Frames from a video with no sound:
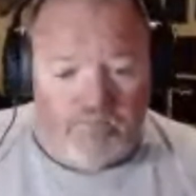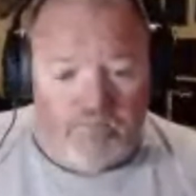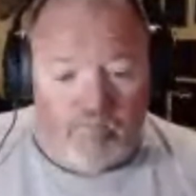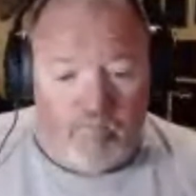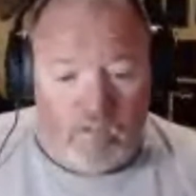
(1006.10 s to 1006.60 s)

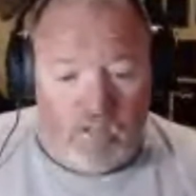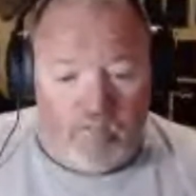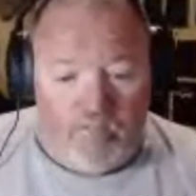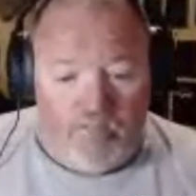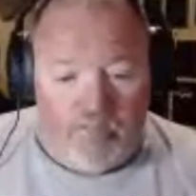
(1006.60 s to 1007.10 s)
Well, get some
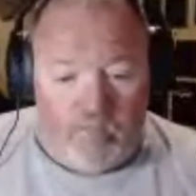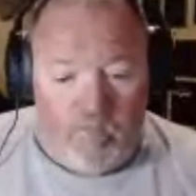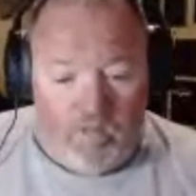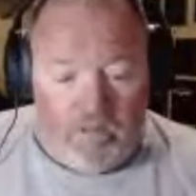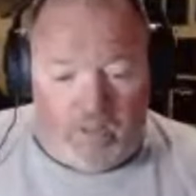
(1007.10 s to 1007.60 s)
rest.
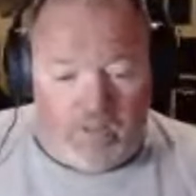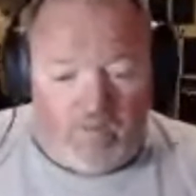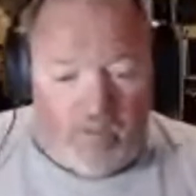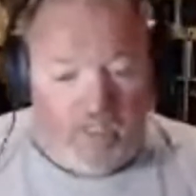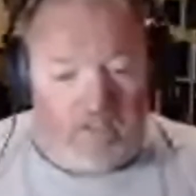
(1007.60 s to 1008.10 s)

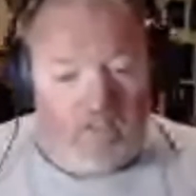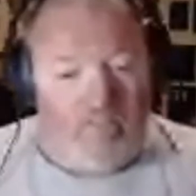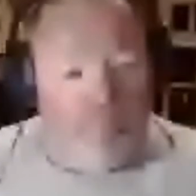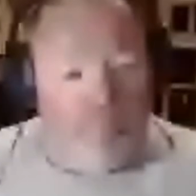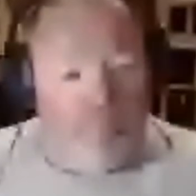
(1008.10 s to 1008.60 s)

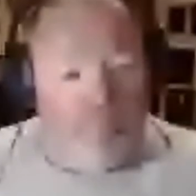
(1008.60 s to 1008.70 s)
But